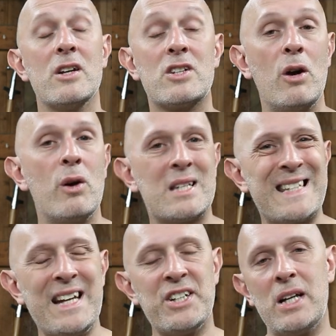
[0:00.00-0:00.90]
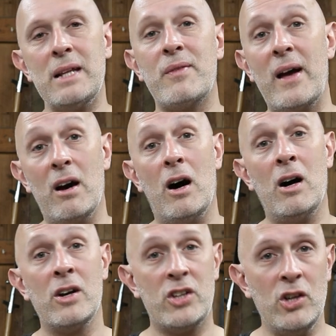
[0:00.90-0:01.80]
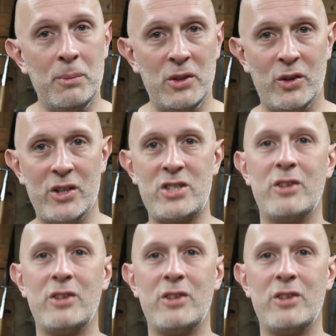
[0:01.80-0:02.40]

So essentially, they are humanoid.